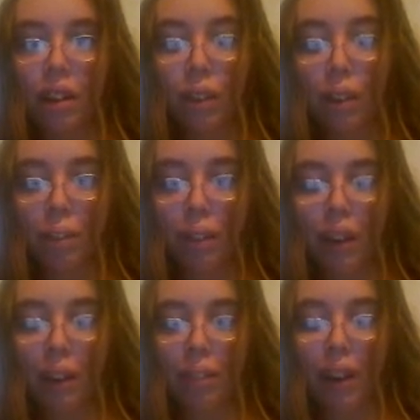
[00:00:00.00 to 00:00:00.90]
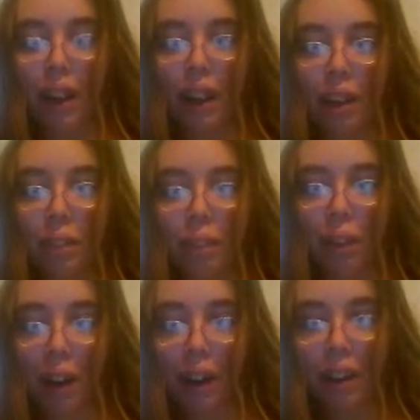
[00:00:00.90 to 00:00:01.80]
normally, but he can
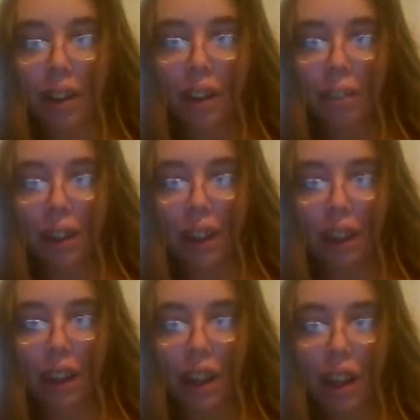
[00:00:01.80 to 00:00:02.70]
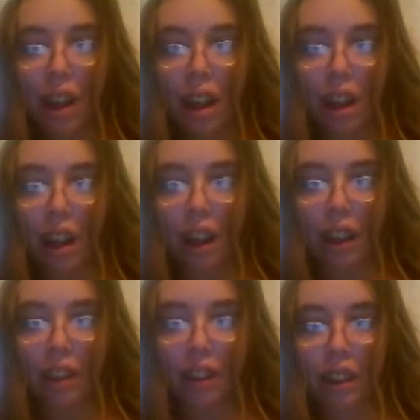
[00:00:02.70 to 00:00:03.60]
prank call me.
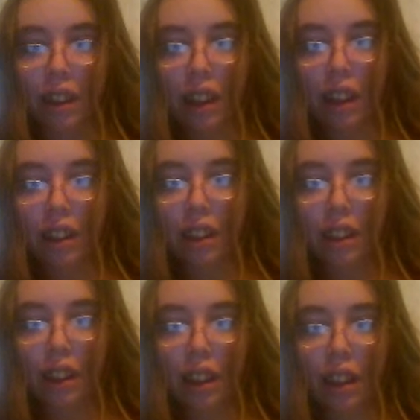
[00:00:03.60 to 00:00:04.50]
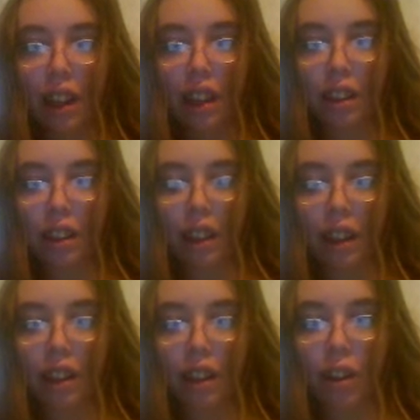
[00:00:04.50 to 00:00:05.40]
Like, seriously, that is like
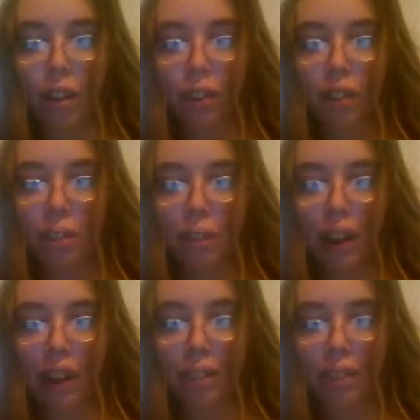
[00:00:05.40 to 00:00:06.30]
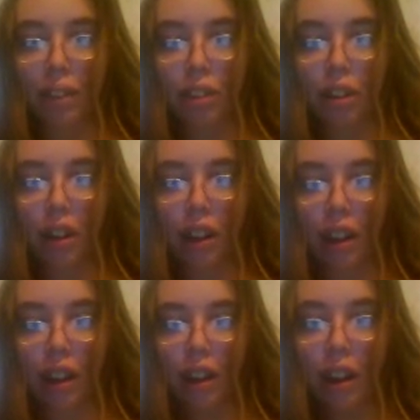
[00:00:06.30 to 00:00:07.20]
the ultimate
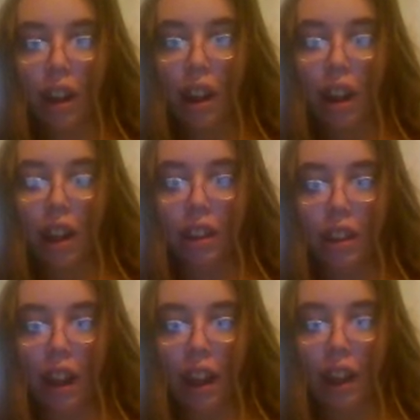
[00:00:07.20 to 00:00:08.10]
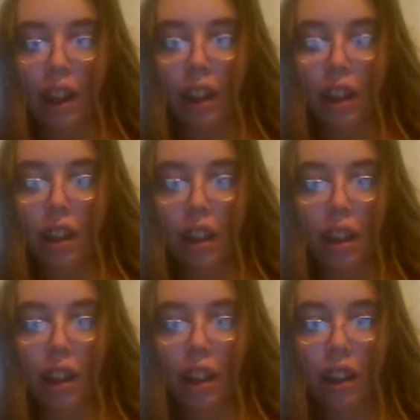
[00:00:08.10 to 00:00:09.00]
immaturity. It's like
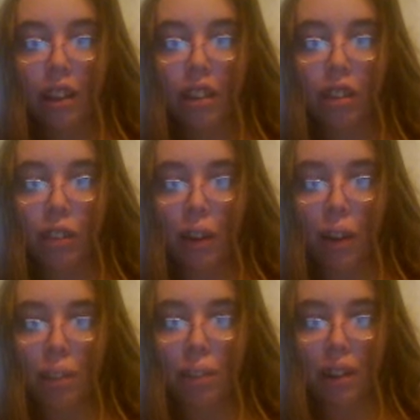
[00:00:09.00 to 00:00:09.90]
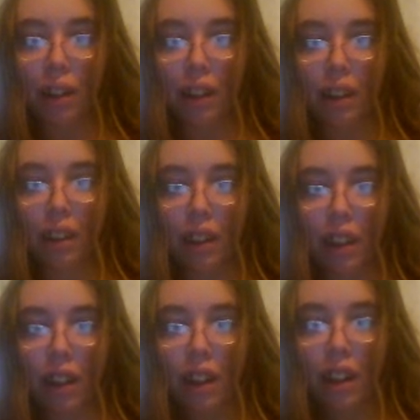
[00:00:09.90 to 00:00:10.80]
he needs to grow up
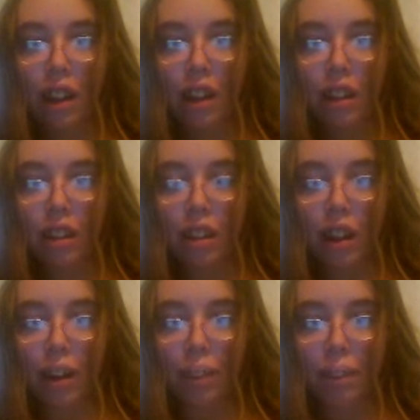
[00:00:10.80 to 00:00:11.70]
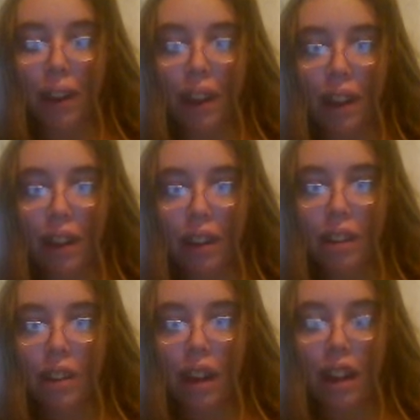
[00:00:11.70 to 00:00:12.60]
seriously. So, but
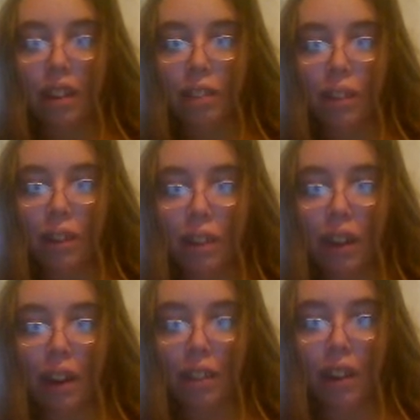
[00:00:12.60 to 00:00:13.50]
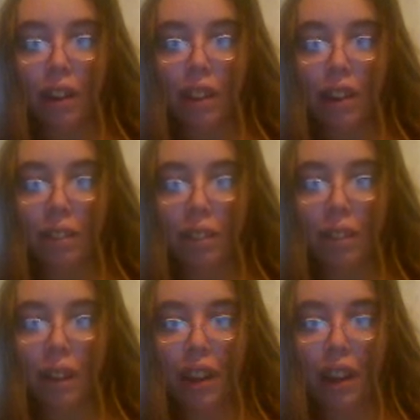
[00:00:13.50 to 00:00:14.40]
I just wanted to clarify with
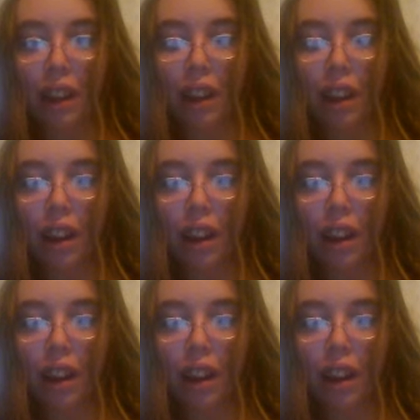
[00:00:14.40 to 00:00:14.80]
everyone that